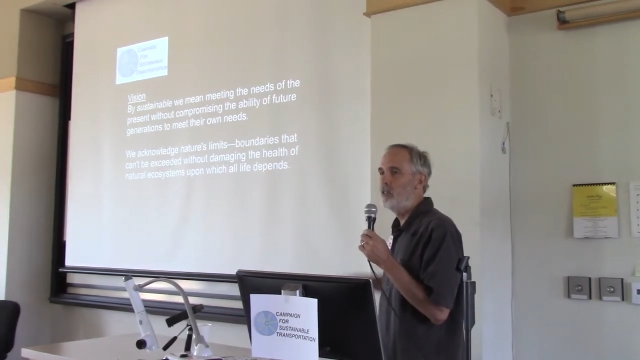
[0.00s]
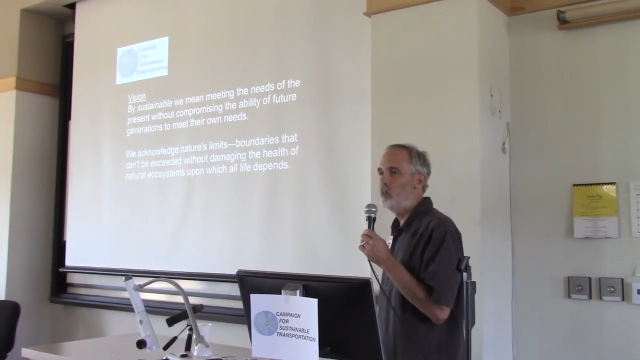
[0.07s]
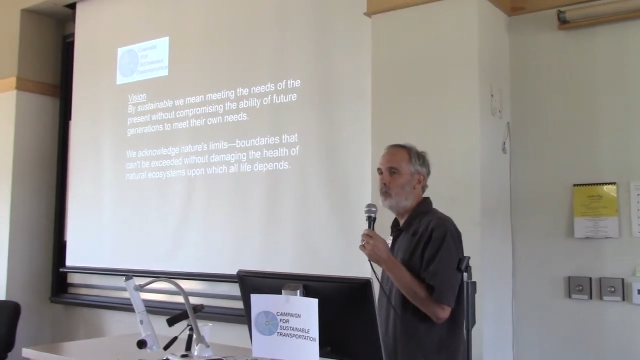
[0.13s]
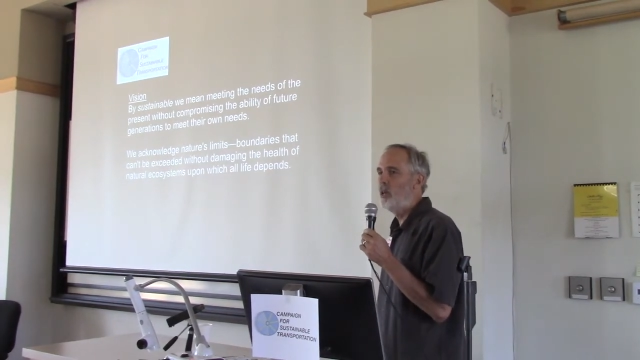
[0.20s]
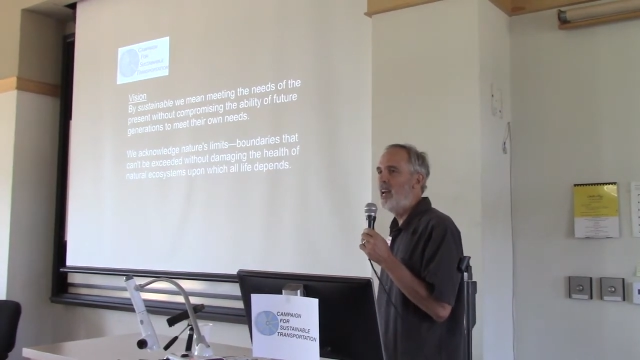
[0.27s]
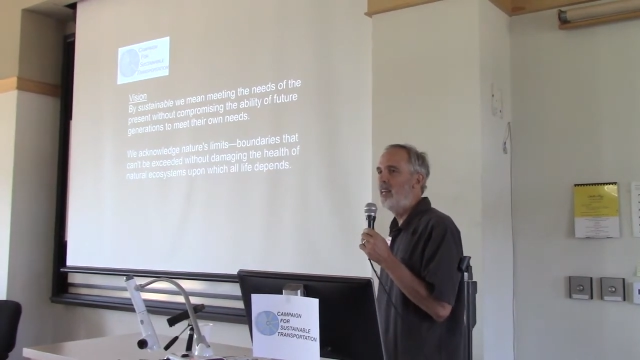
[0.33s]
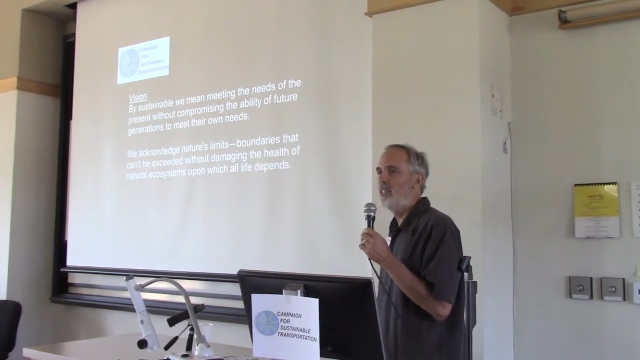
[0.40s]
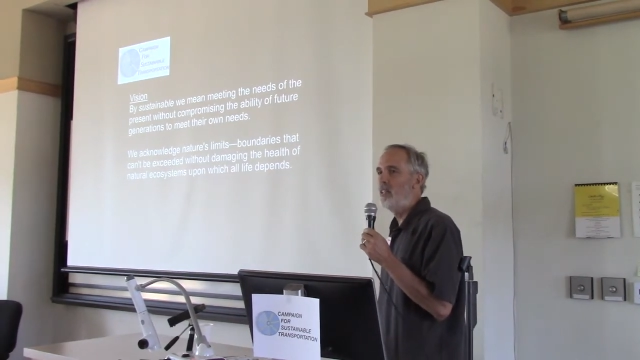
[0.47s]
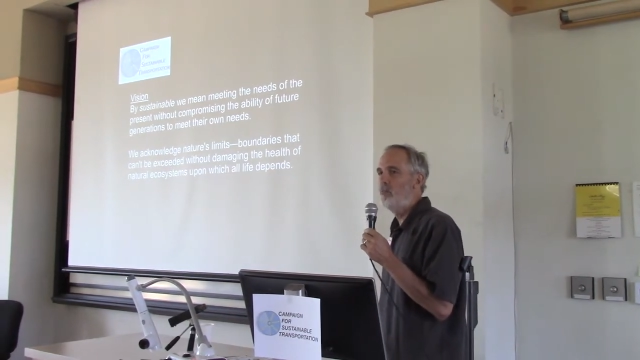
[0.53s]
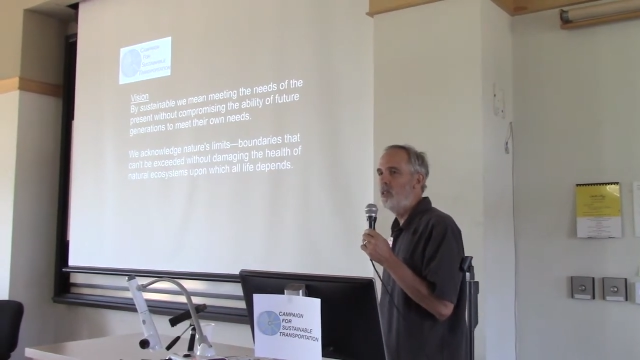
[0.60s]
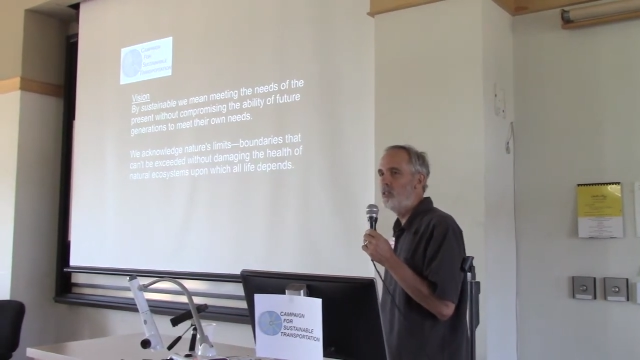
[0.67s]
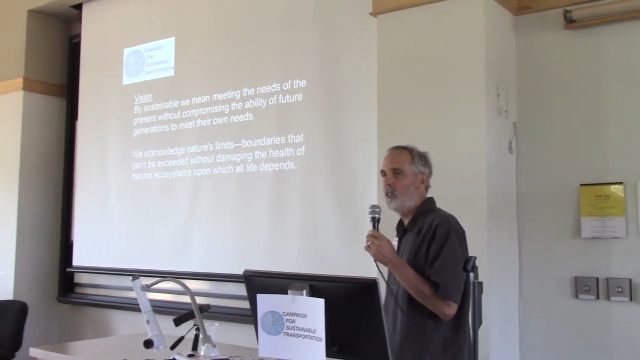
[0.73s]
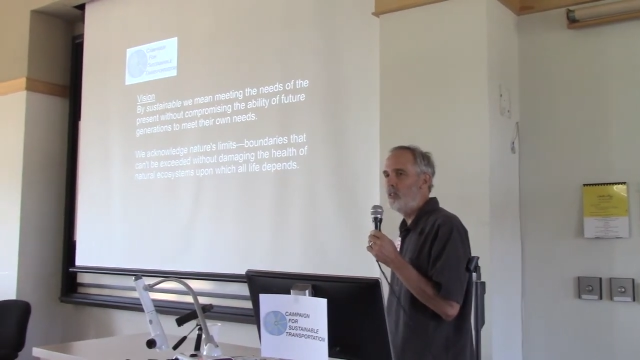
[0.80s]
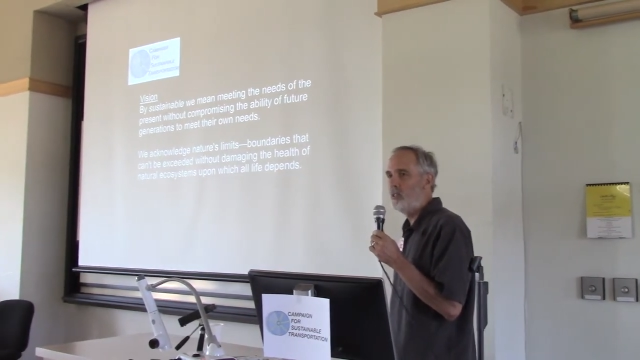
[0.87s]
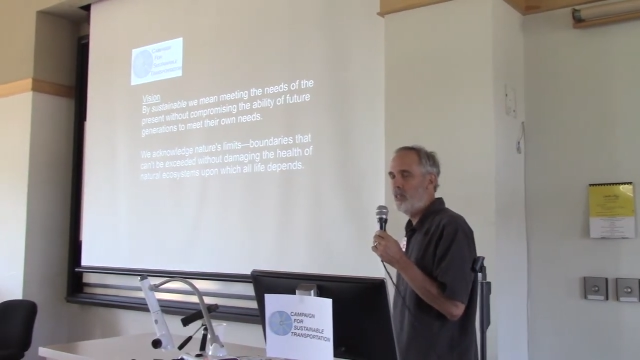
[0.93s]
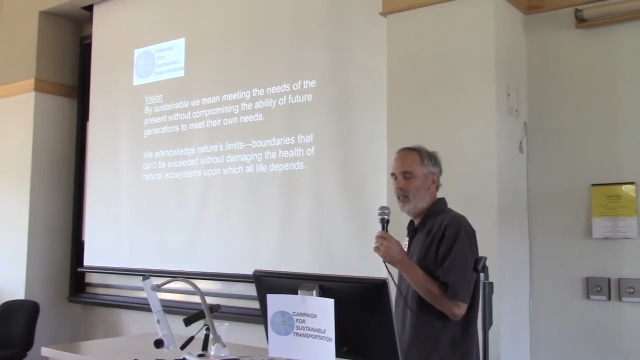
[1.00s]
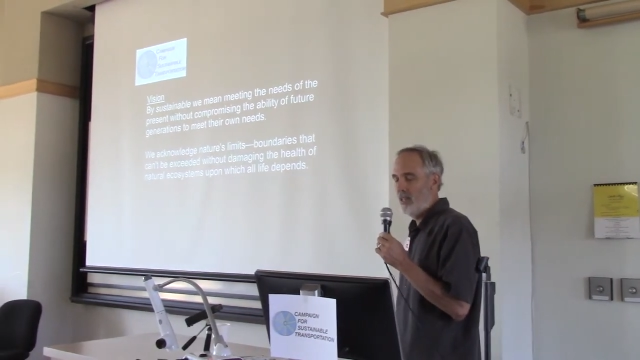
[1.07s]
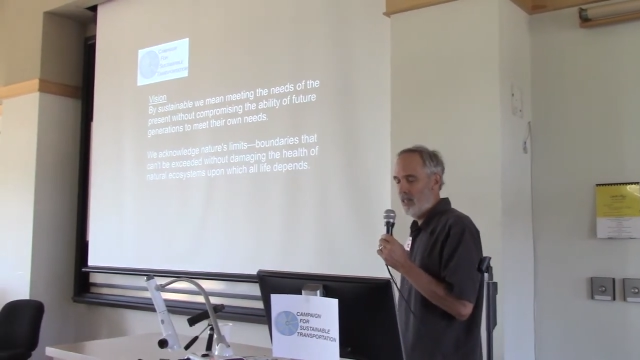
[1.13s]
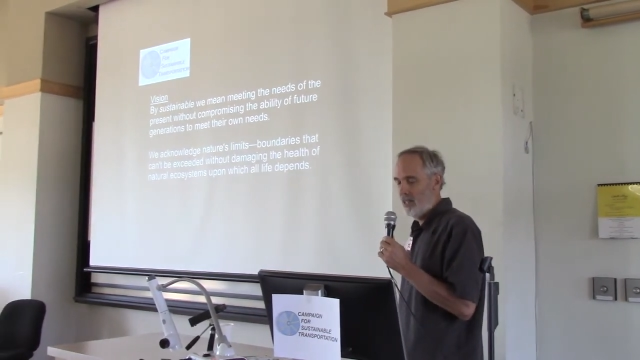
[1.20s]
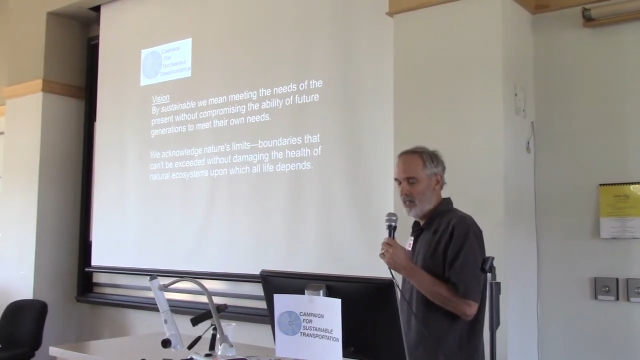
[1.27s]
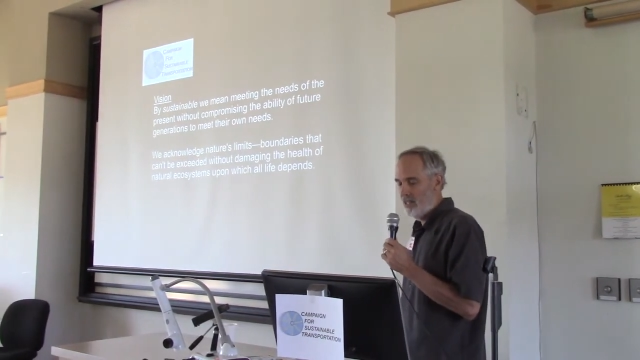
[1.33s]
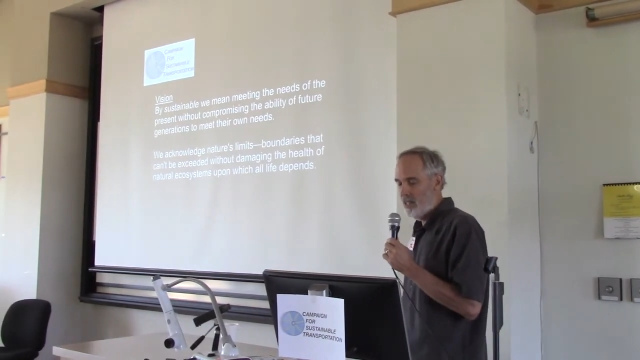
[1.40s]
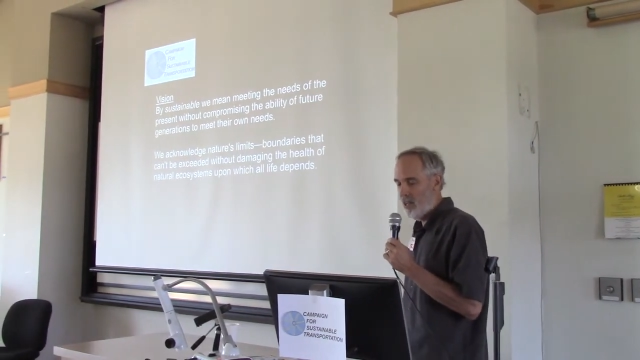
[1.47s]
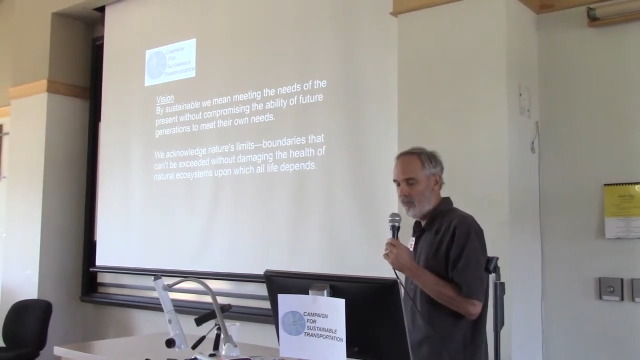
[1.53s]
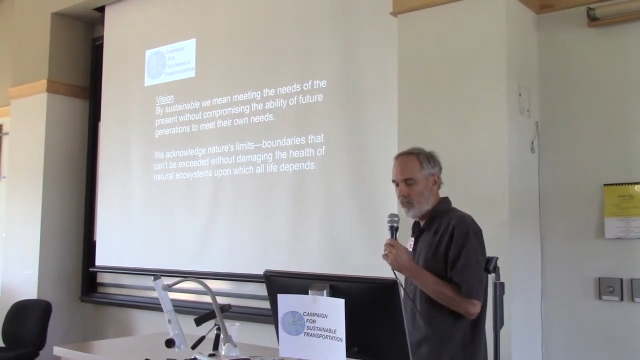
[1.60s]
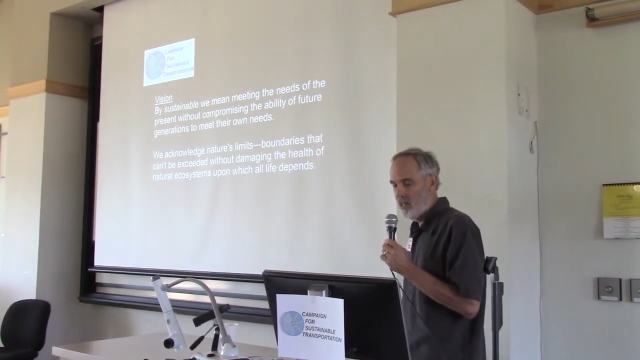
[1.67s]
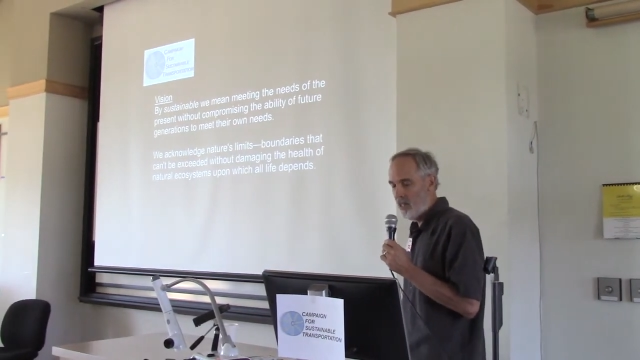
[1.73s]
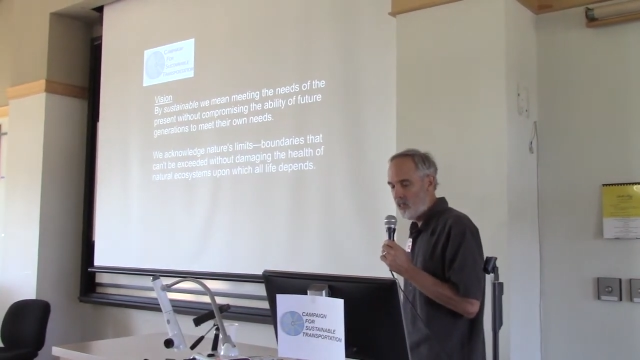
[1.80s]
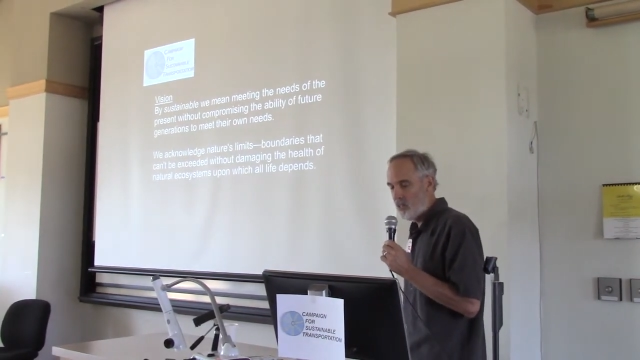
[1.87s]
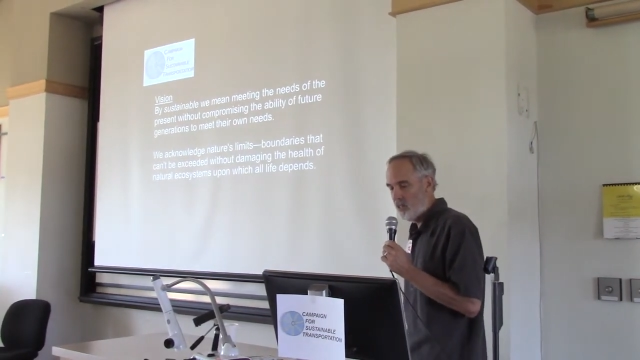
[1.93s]
the Brandt Commission's
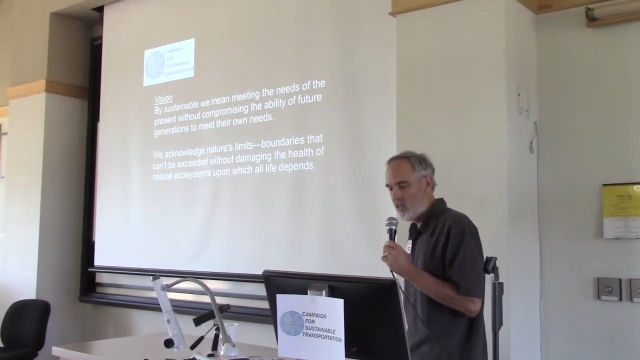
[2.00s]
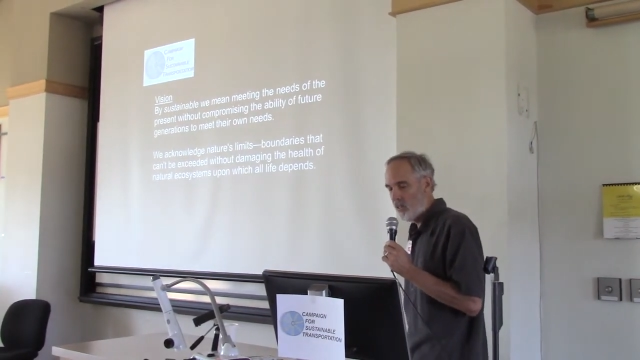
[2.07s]
definition.